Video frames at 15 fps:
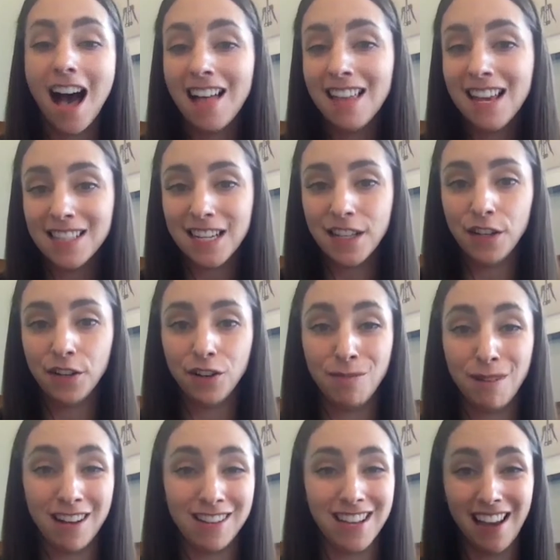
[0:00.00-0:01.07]
I'll ask in the group
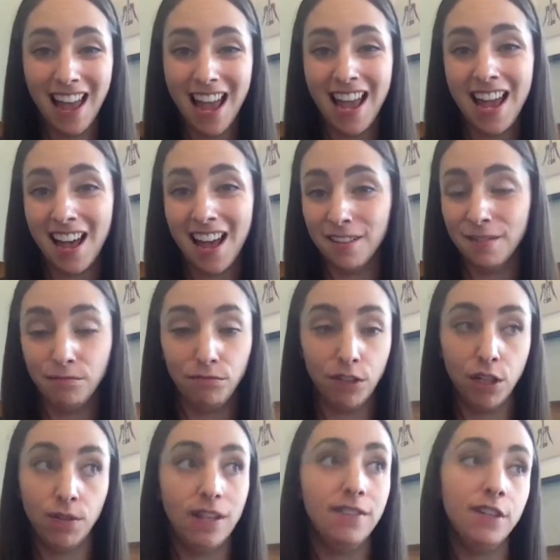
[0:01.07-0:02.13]
and I'll say, hey, I'll
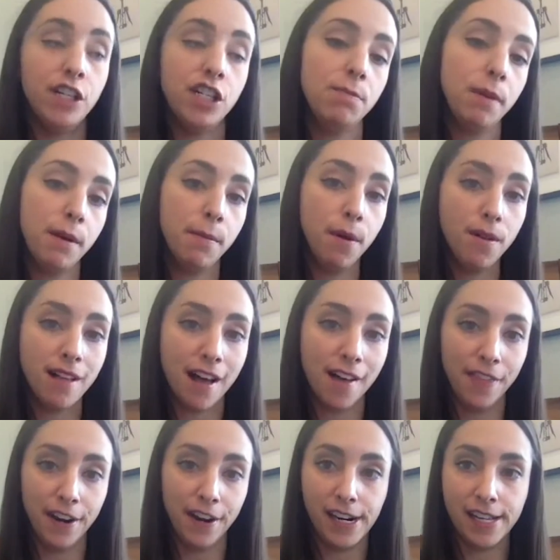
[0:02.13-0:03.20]
even just put a poll out
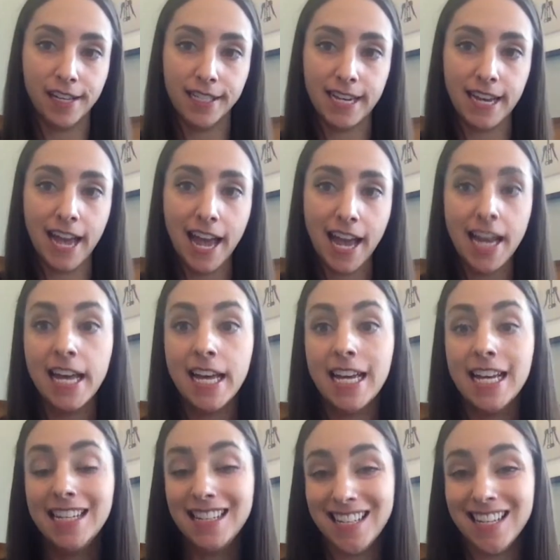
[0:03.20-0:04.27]
there and I'll say, hey,
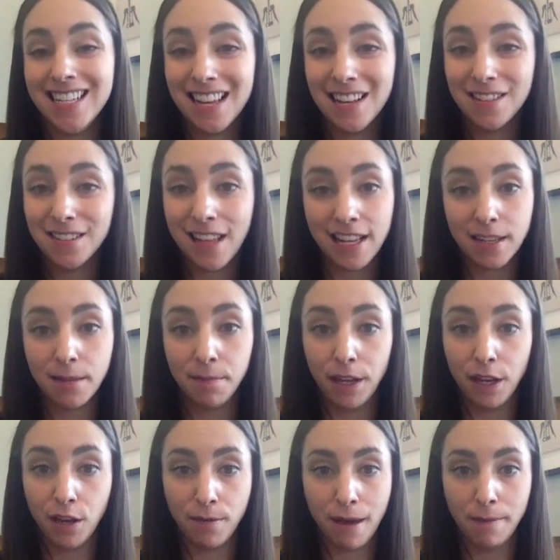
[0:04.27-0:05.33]
does this sound like
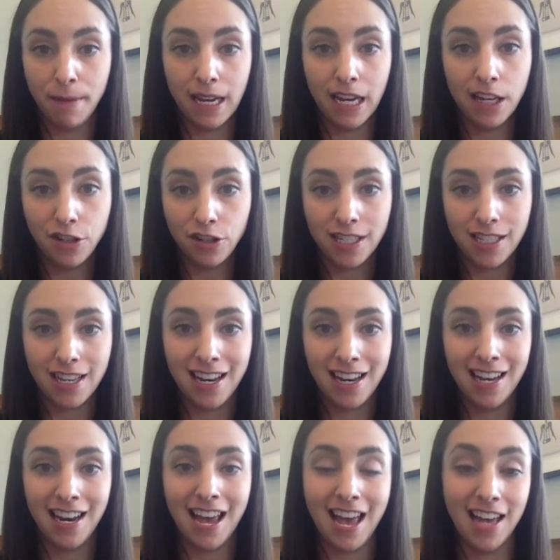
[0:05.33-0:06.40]
something you might be interested
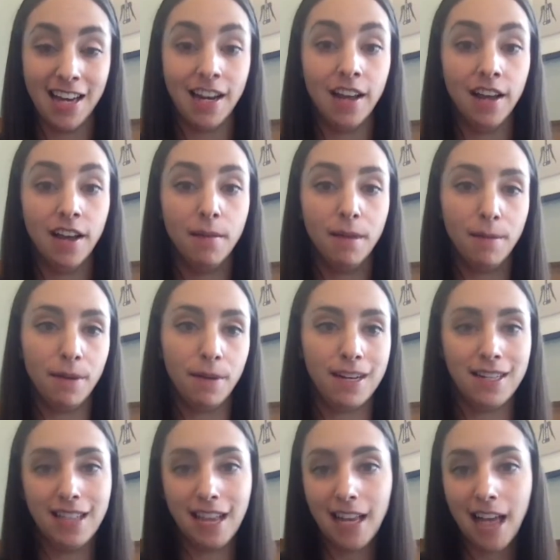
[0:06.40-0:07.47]
in? And people can
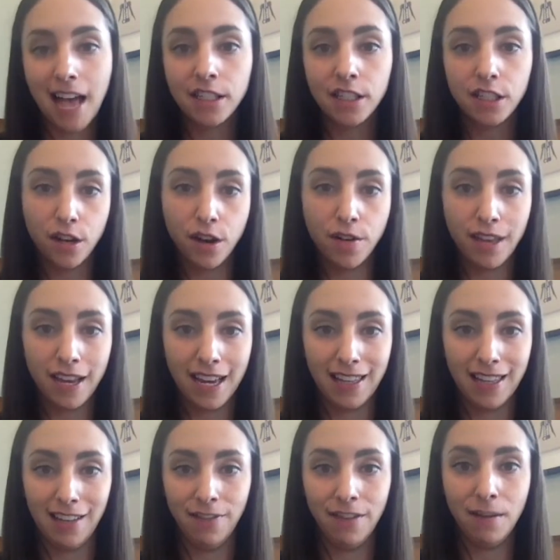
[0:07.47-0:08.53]
say yes, no, they can
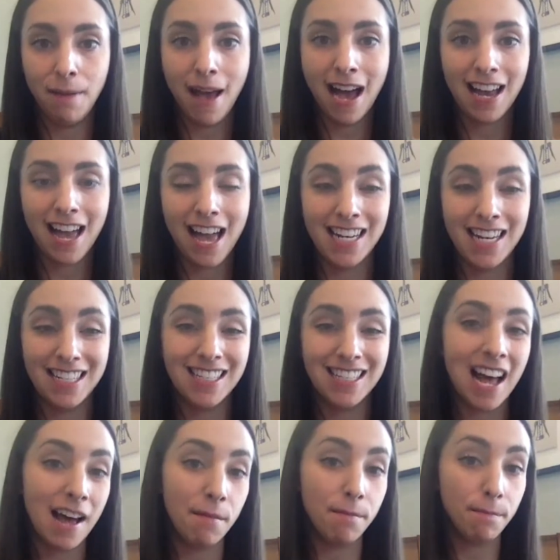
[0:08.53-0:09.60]
leave feedback, and it's
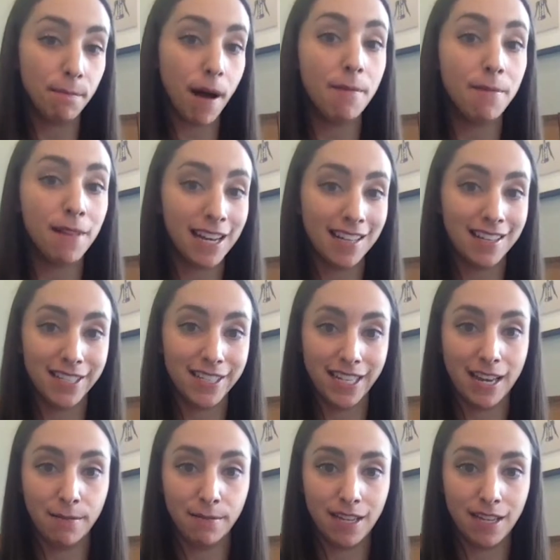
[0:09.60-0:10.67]
not public in the
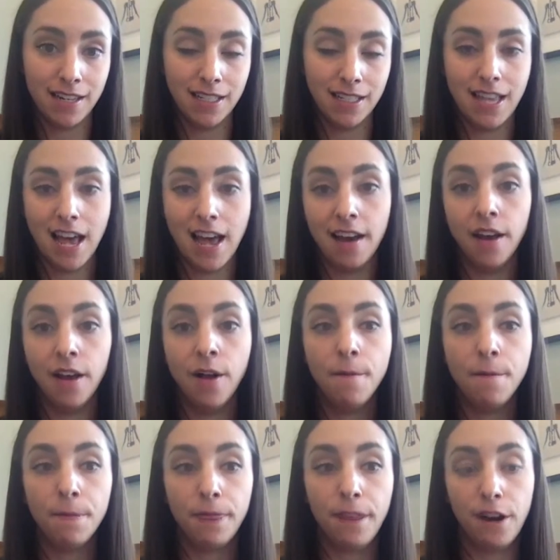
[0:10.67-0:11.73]
same sense that
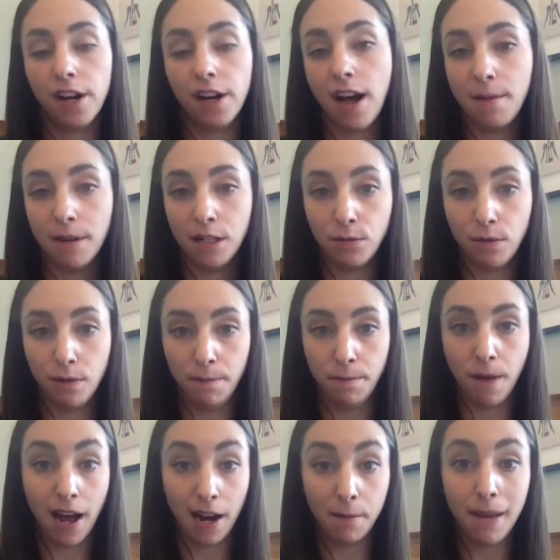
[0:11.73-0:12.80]
their comments would
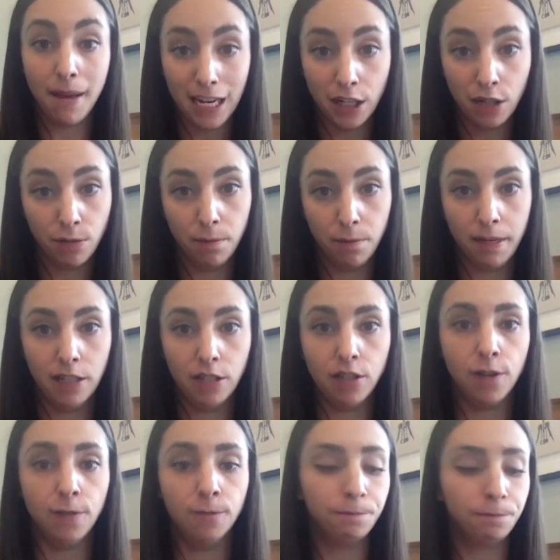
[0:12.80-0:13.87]
on a page would be.
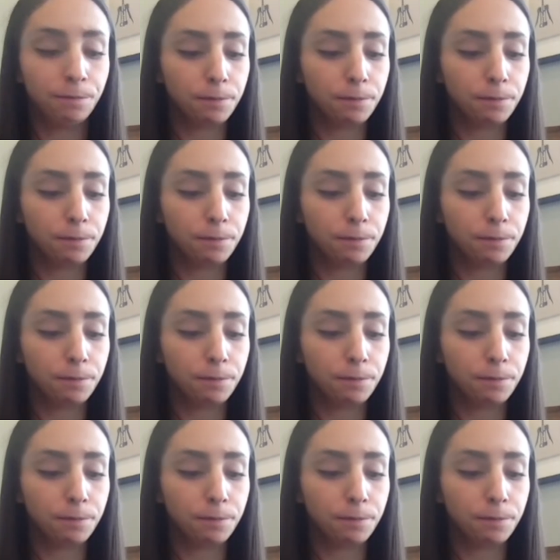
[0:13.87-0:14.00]
So